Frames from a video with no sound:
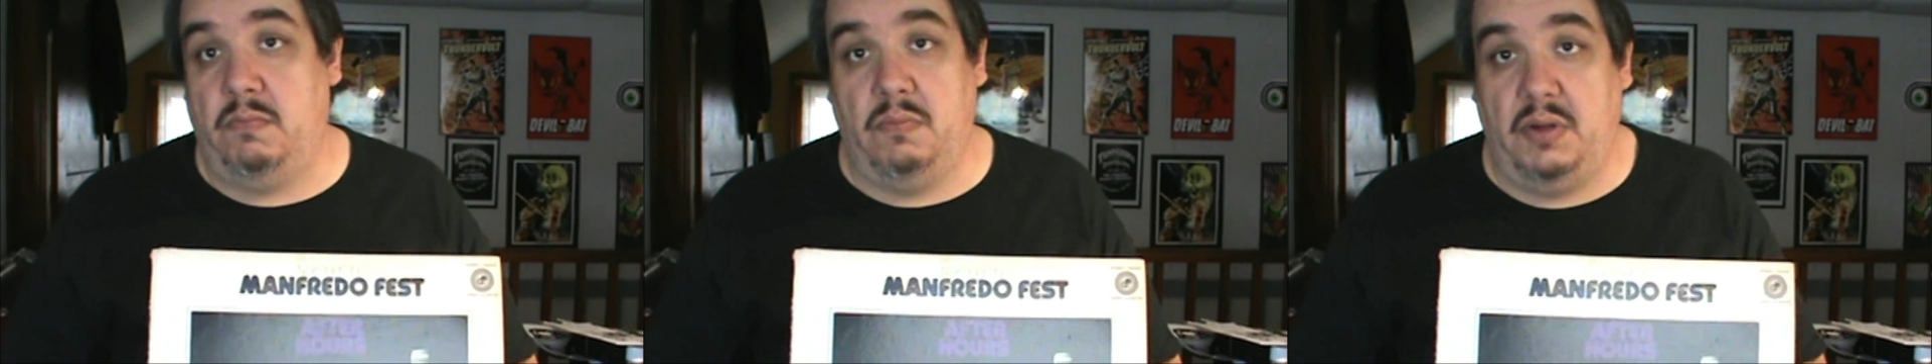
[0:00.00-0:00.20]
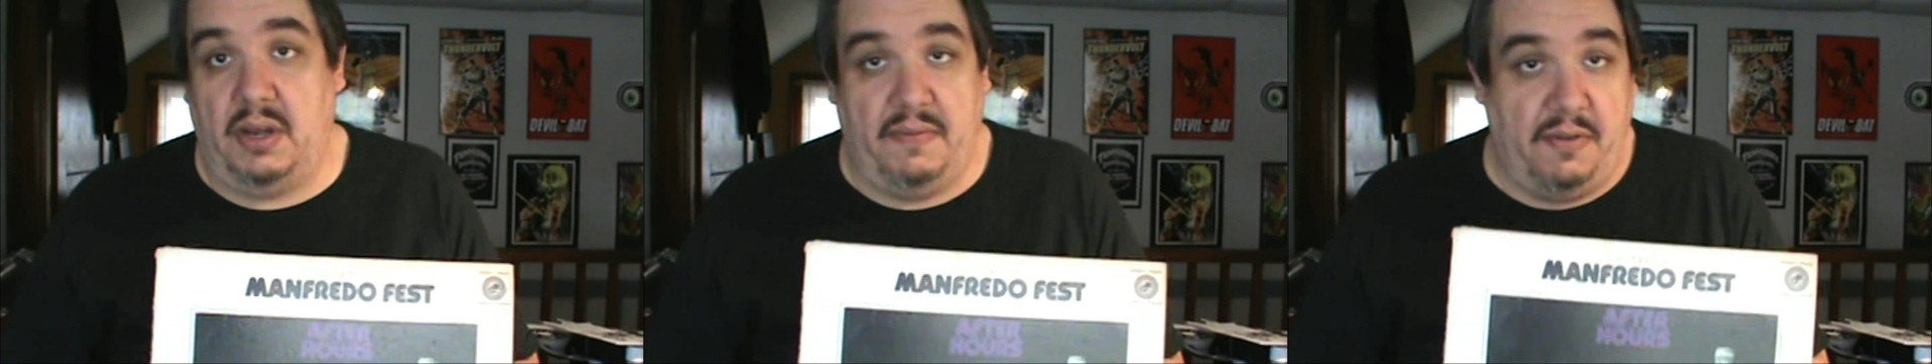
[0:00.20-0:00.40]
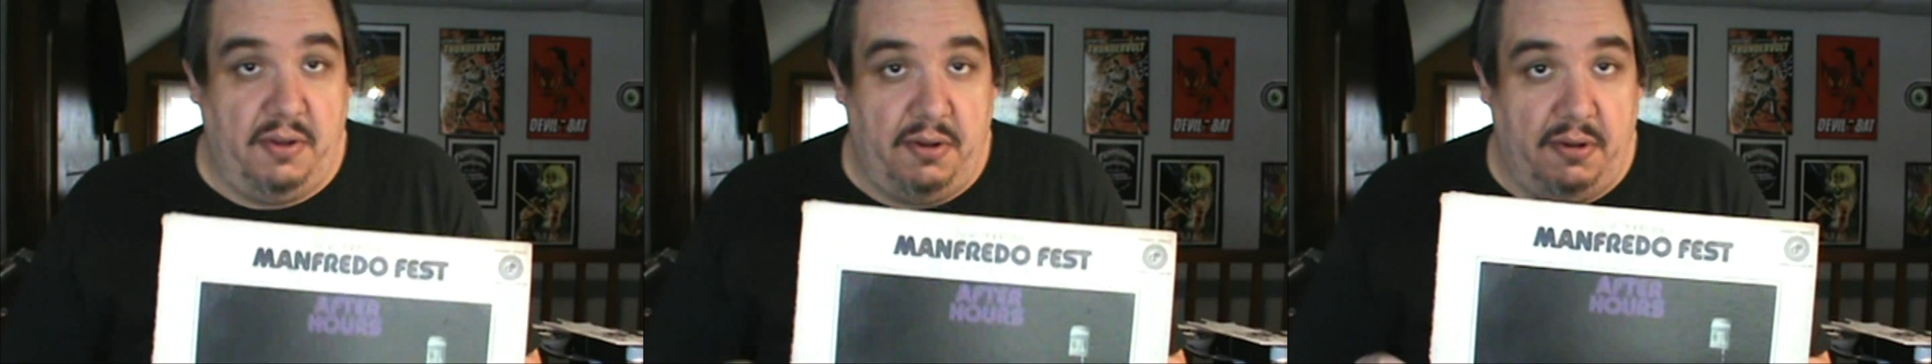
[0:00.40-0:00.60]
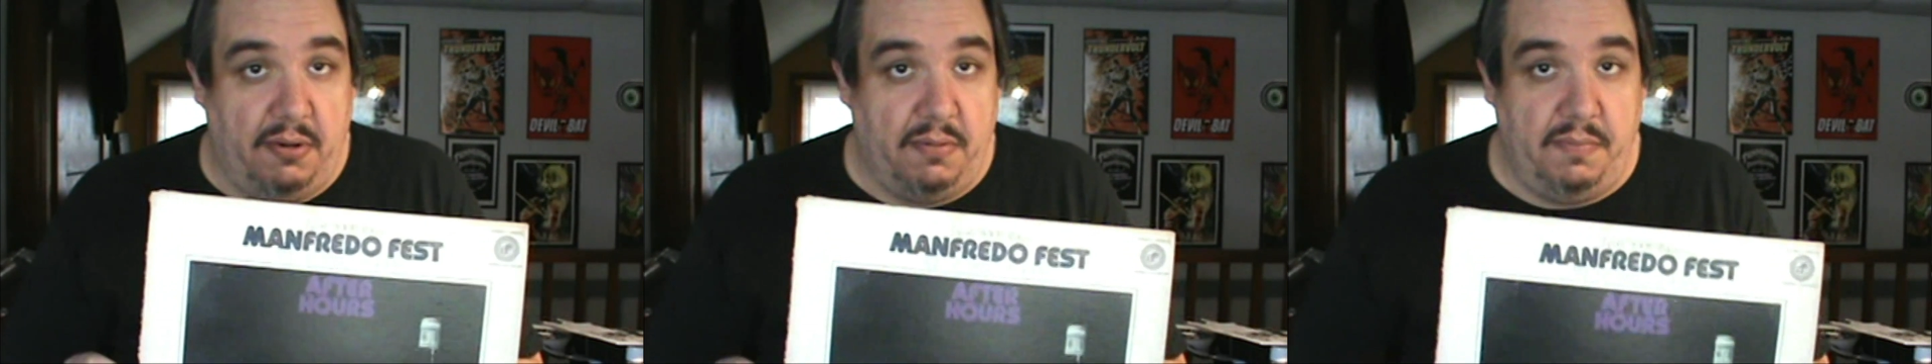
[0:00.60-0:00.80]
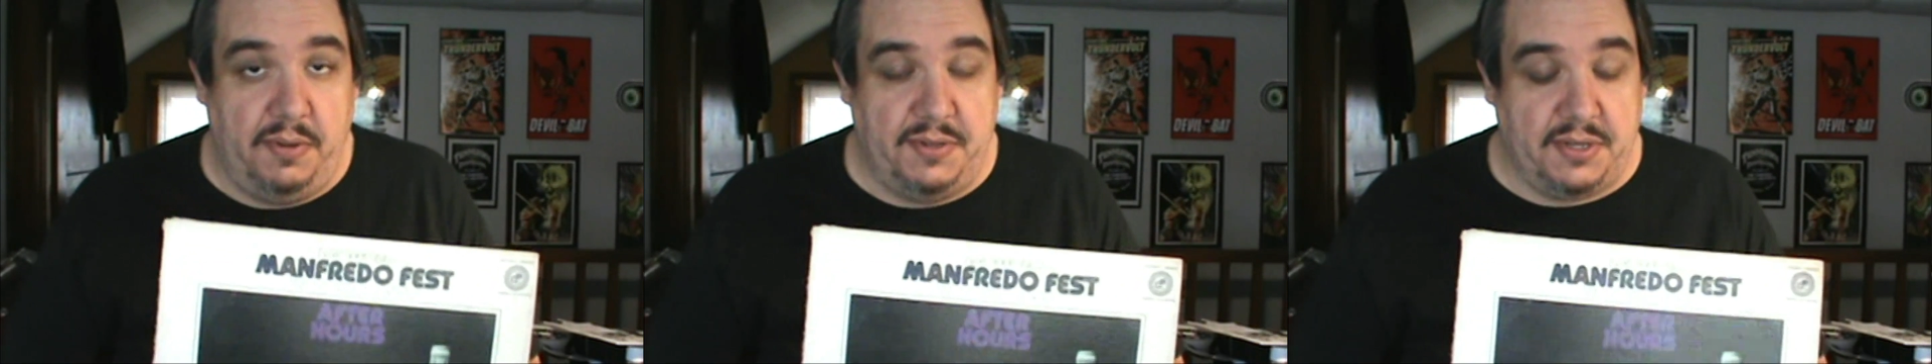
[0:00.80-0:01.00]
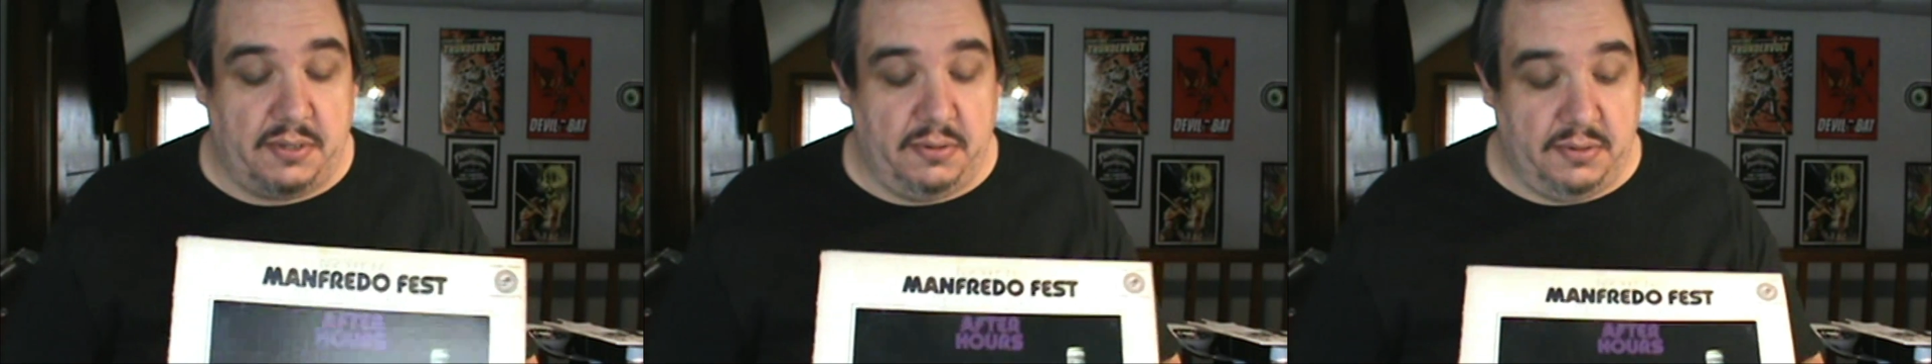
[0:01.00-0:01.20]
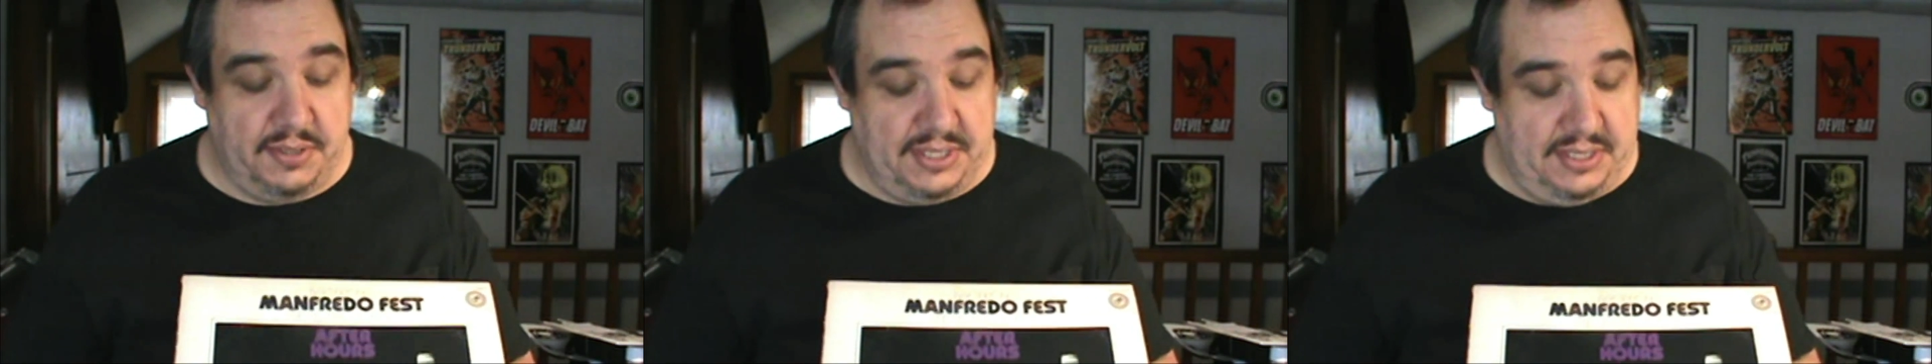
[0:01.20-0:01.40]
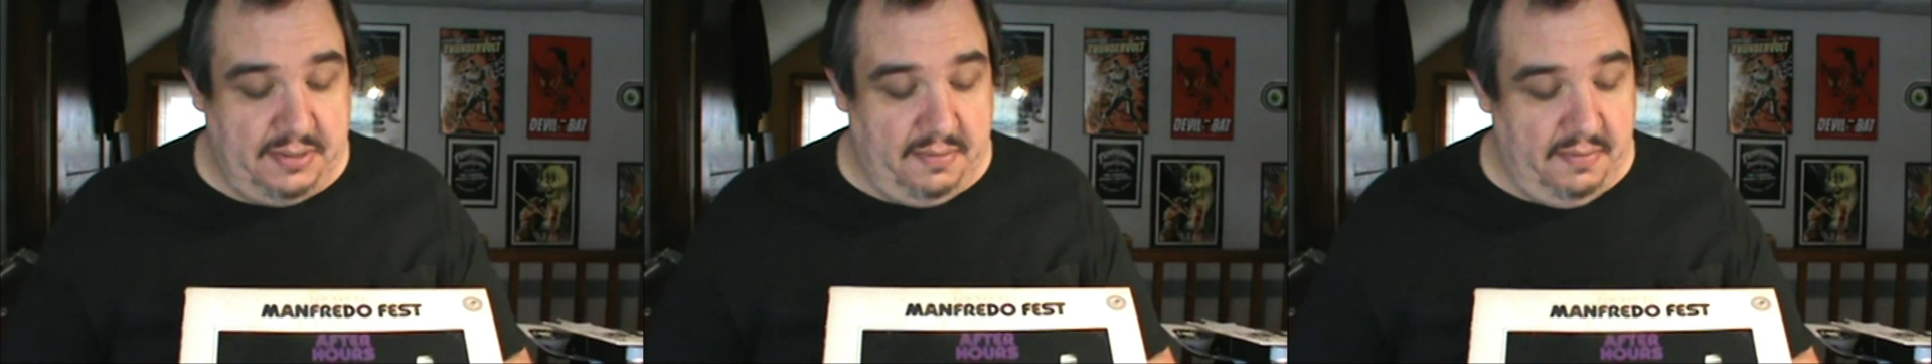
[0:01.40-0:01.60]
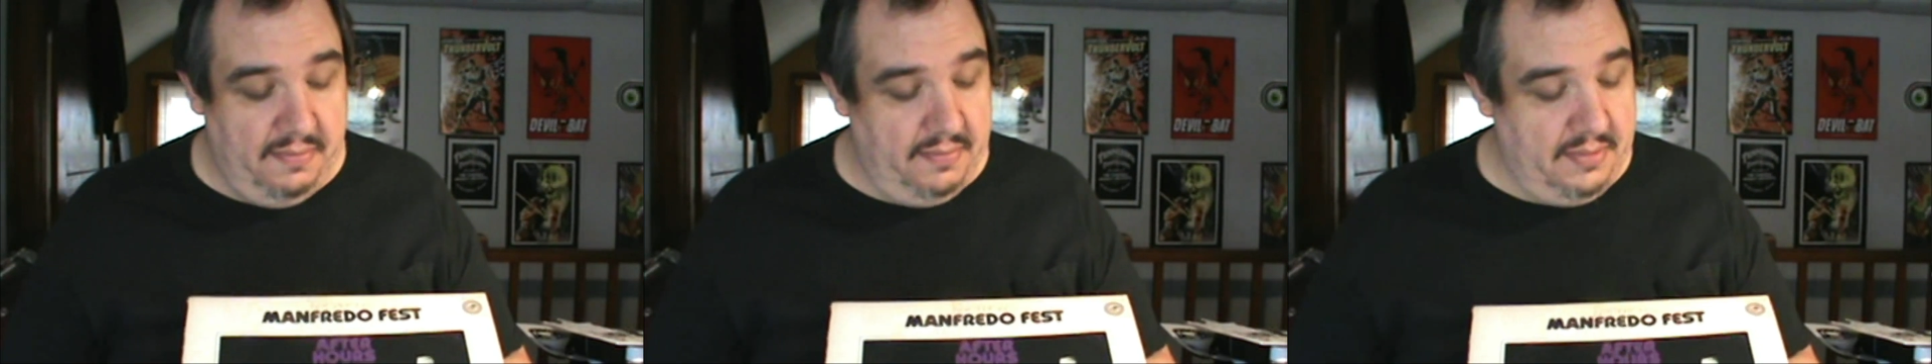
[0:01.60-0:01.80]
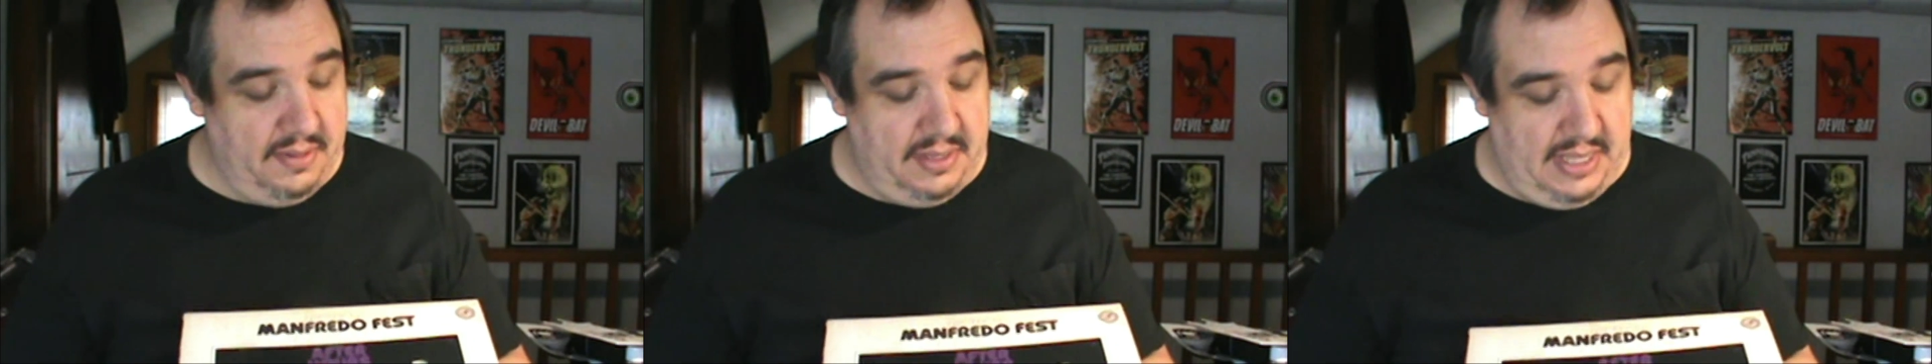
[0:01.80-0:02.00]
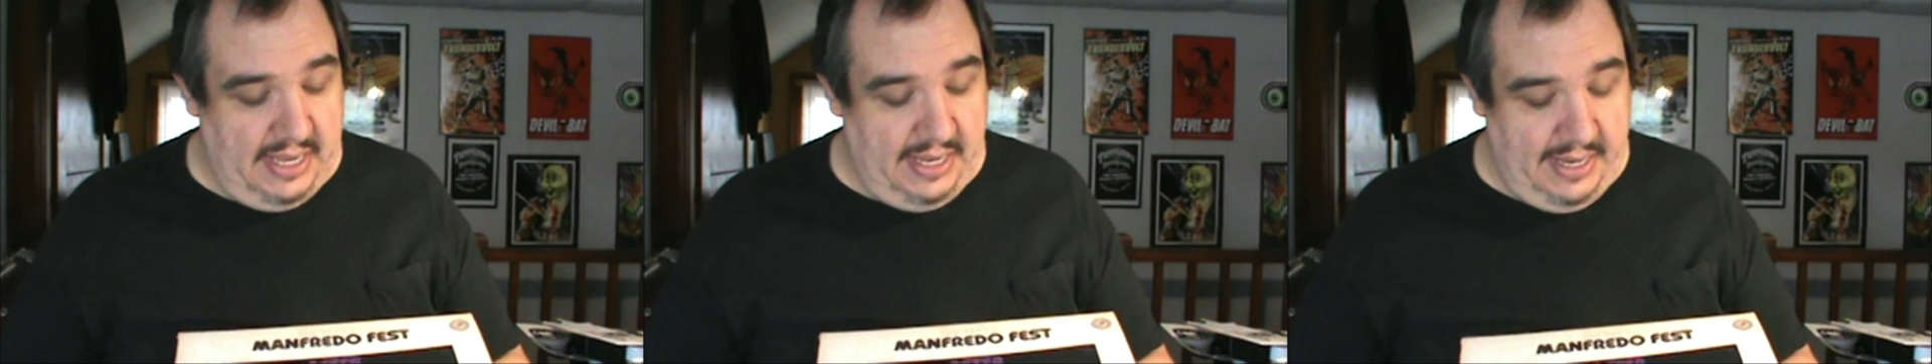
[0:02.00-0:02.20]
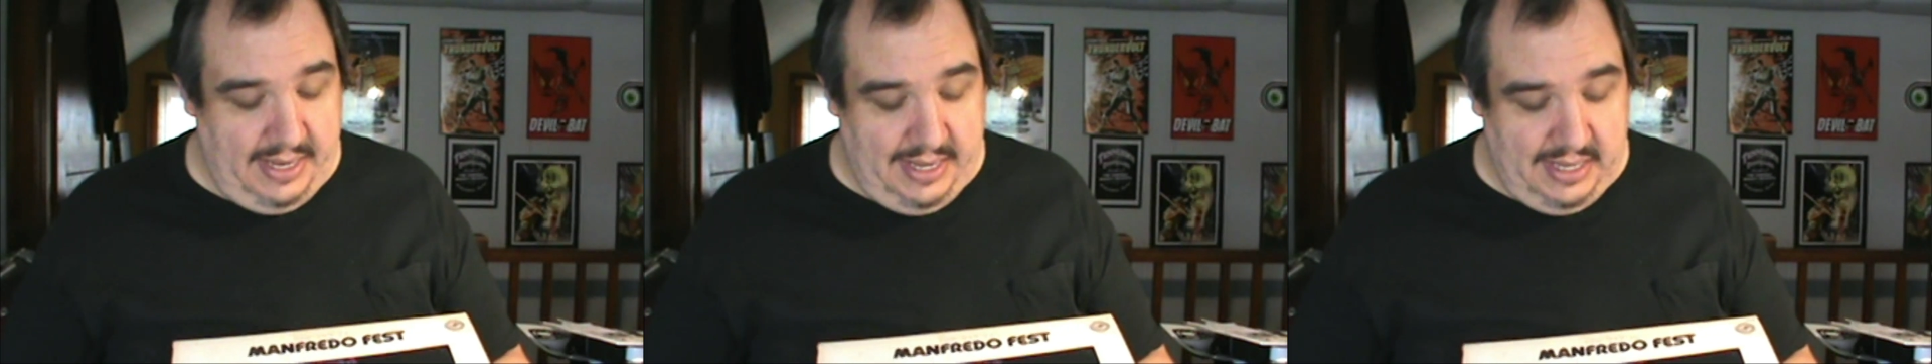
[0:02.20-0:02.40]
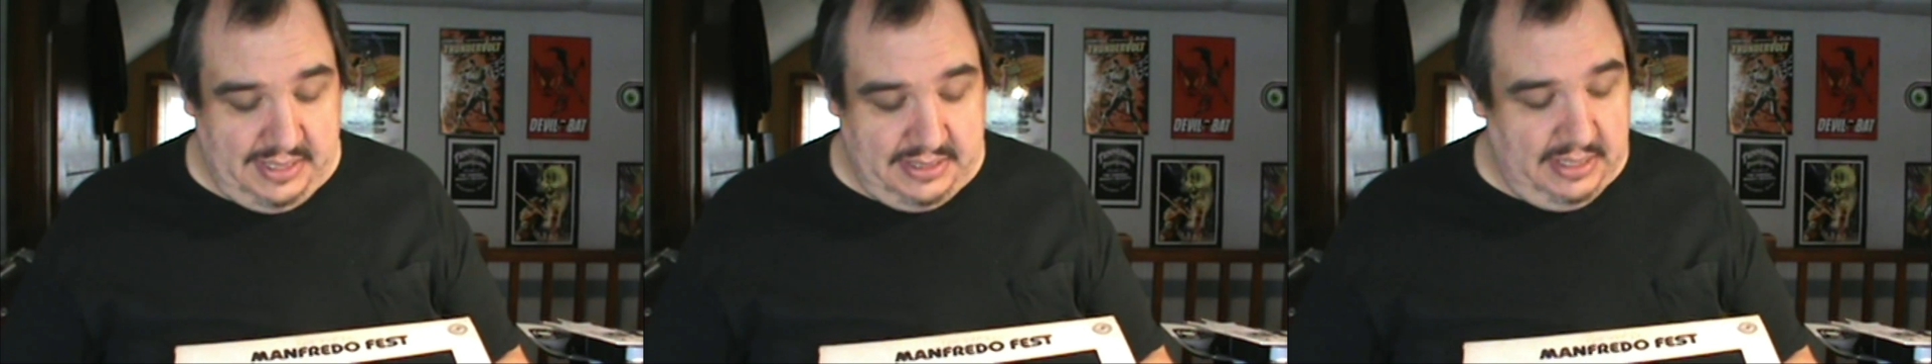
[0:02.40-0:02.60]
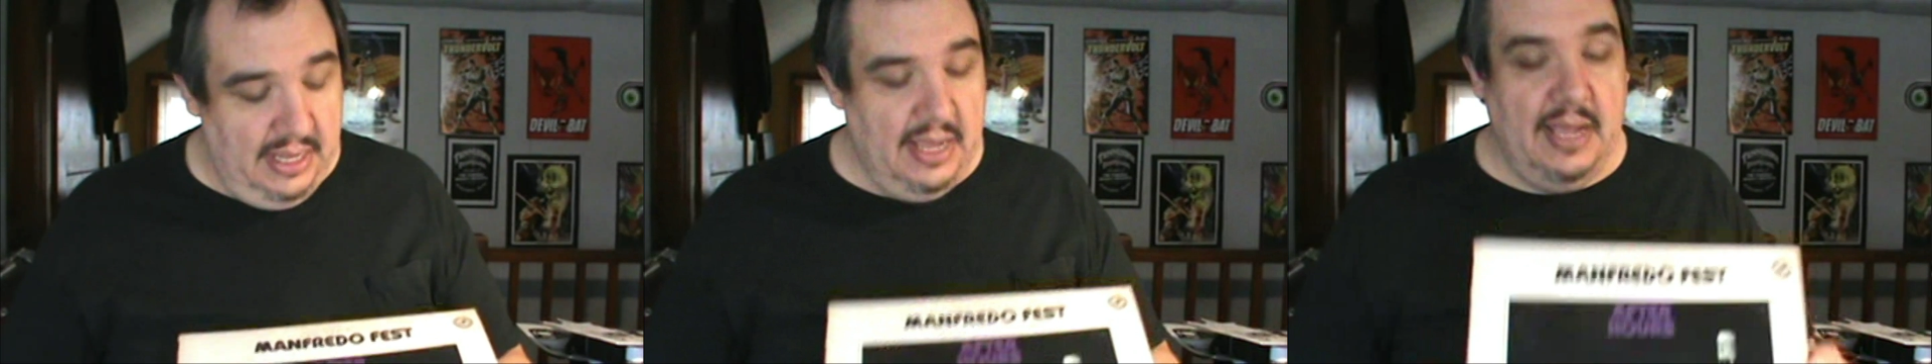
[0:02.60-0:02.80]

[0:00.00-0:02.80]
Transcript: whatever your musical thing is,